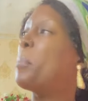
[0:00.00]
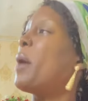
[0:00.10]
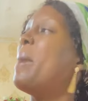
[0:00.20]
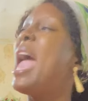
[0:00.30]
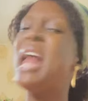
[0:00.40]

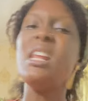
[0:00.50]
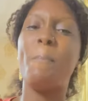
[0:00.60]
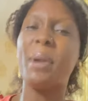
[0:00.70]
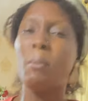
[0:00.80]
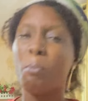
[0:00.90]
from any
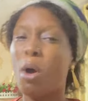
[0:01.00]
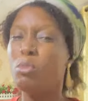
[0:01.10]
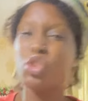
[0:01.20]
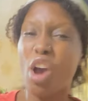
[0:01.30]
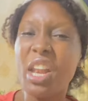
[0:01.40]
place,
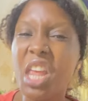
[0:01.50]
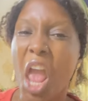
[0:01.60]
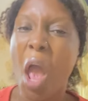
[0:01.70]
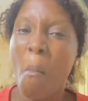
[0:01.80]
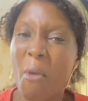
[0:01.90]
from
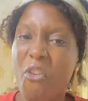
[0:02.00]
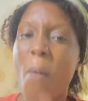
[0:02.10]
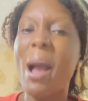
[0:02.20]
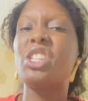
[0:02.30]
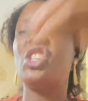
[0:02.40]
journey,
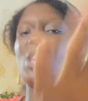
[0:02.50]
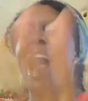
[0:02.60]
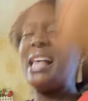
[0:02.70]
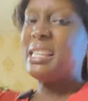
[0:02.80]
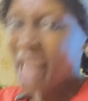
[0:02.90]
before my she's
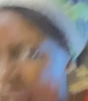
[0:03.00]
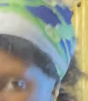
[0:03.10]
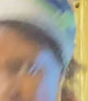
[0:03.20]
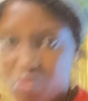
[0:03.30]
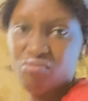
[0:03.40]
answer
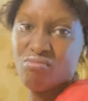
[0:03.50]
you.